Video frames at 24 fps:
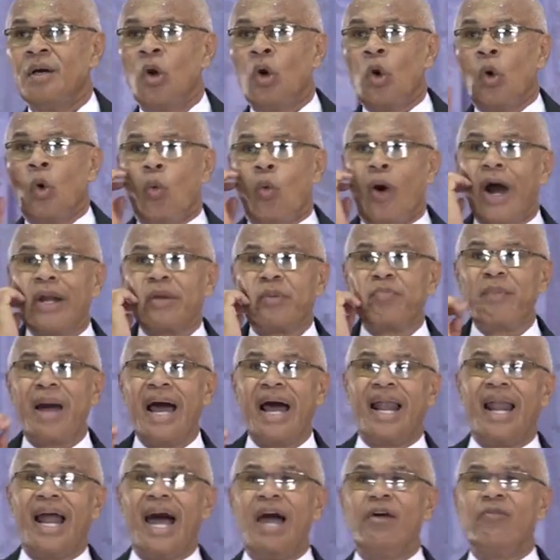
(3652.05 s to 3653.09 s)
What my
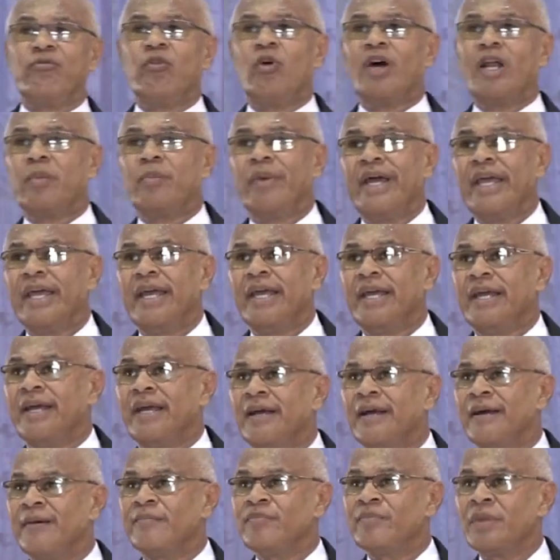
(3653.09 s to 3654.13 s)
life will be.
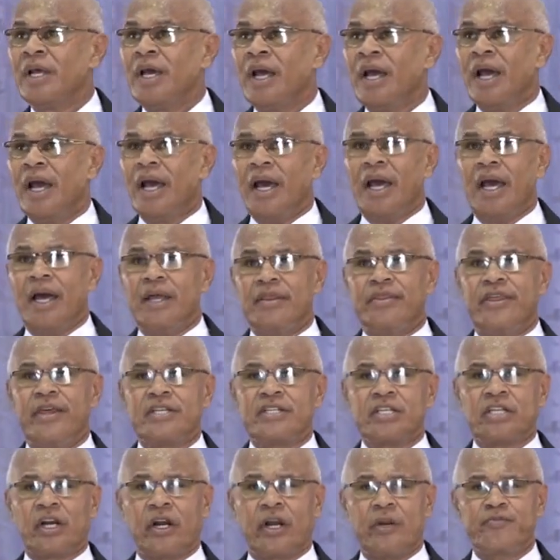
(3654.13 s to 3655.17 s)
And this
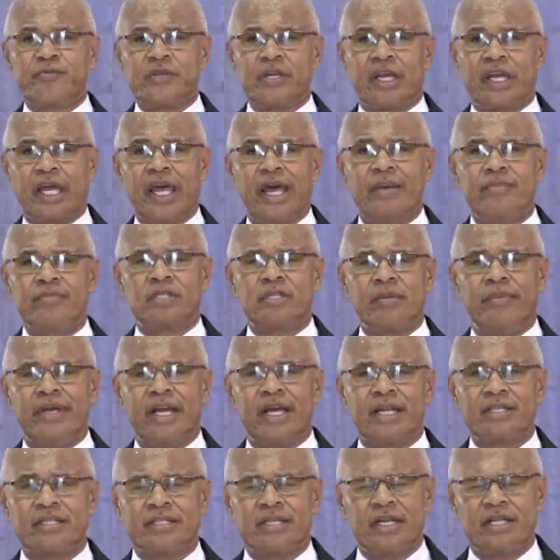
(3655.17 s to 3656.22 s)
scripture came to me
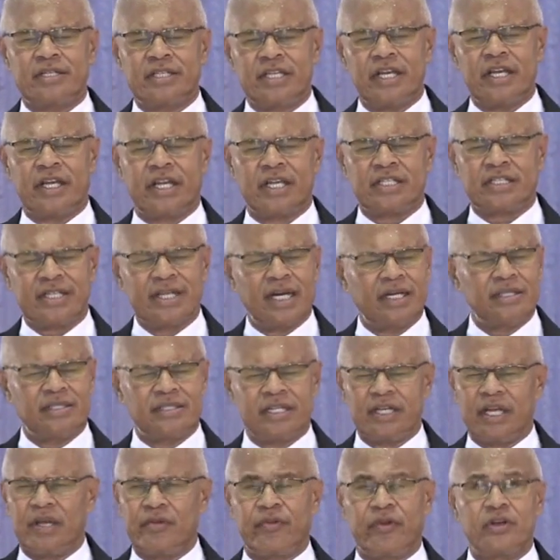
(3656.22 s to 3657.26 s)
and said, seek, son,
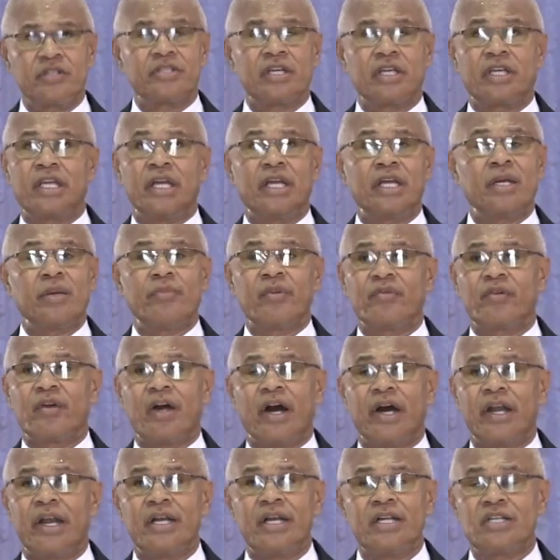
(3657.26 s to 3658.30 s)
seek first the kingdom of
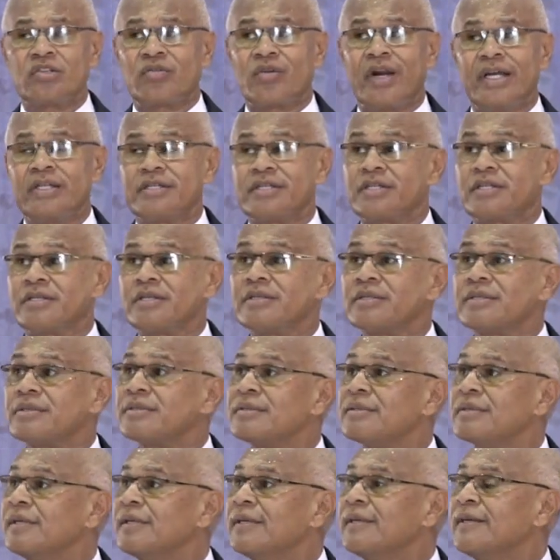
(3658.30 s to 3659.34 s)
God and its righteousness.
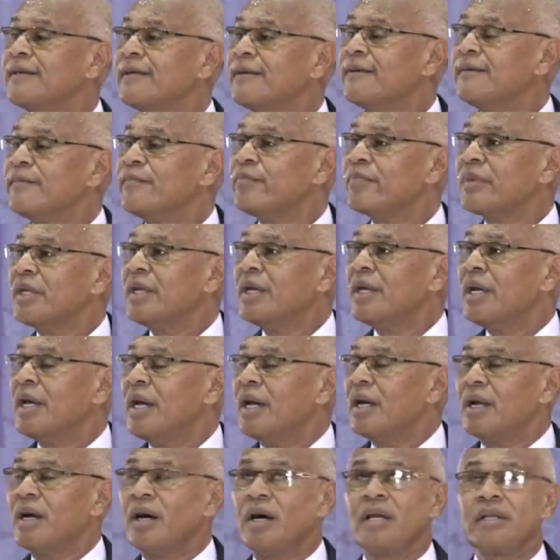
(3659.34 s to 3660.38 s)

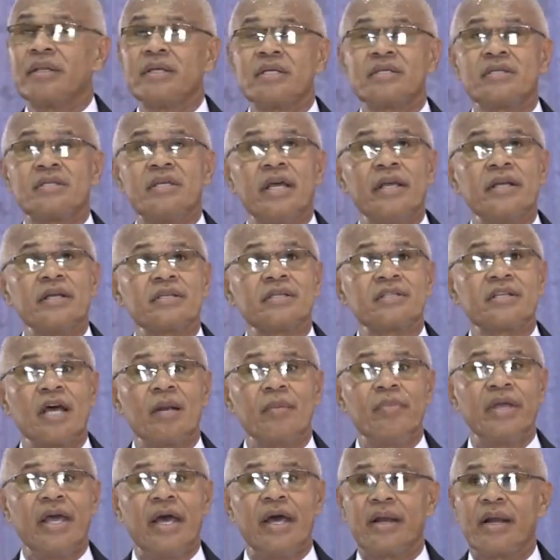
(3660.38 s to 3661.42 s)
And all these things shall
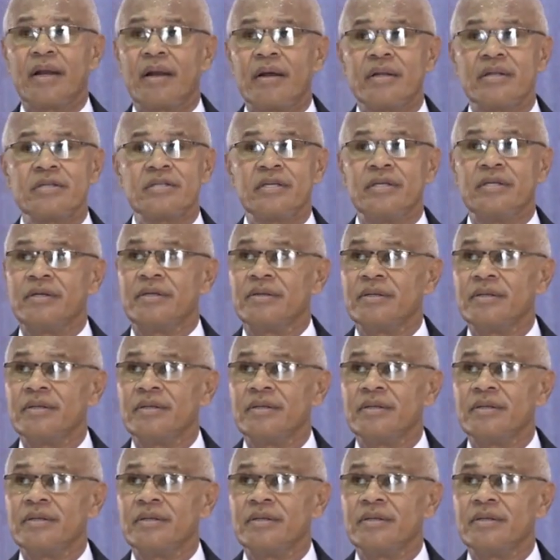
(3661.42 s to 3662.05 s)
be added unto you.